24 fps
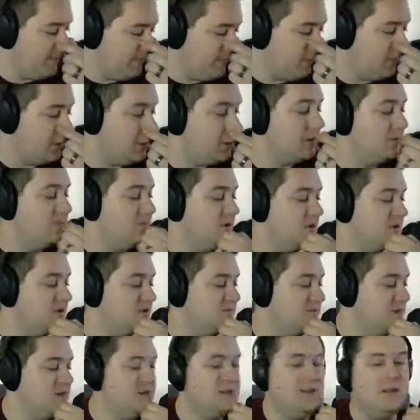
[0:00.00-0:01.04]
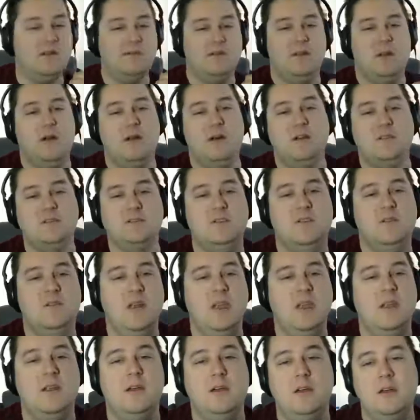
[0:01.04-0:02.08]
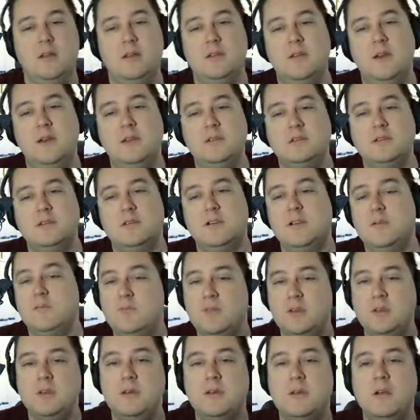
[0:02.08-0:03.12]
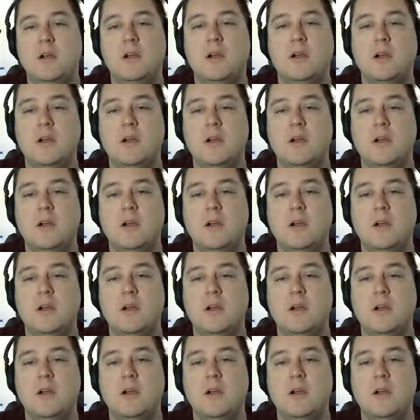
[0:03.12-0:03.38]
your computer's being dumped. No, Joanna, not your computer.